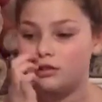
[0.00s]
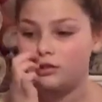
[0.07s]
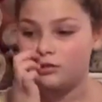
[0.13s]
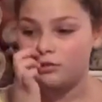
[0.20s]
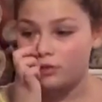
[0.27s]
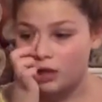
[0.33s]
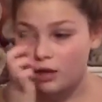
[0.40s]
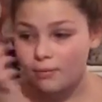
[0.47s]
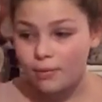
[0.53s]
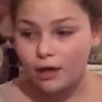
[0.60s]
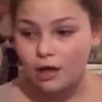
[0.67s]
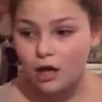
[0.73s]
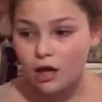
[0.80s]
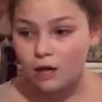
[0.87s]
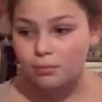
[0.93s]
You can
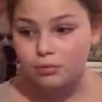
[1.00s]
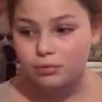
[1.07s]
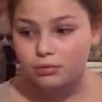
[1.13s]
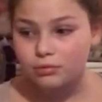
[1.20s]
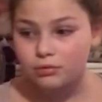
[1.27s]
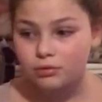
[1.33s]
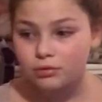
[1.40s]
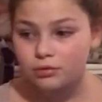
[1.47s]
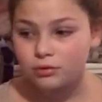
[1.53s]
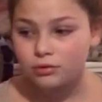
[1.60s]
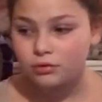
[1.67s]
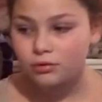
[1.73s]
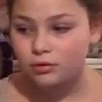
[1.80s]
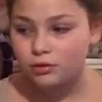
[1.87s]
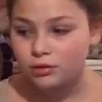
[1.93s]
come
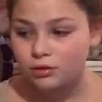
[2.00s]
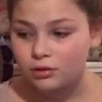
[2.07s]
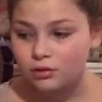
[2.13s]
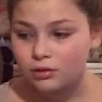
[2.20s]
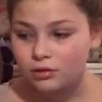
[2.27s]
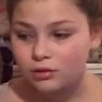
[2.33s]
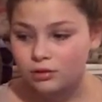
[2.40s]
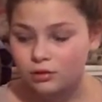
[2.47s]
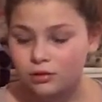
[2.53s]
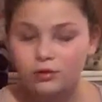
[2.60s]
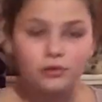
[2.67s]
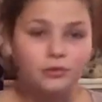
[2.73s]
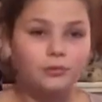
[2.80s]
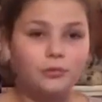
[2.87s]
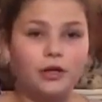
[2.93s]
back up
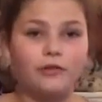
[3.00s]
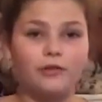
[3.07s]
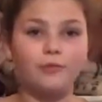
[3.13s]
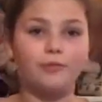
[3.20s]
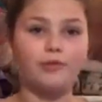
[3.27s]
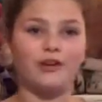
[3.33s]
whatever.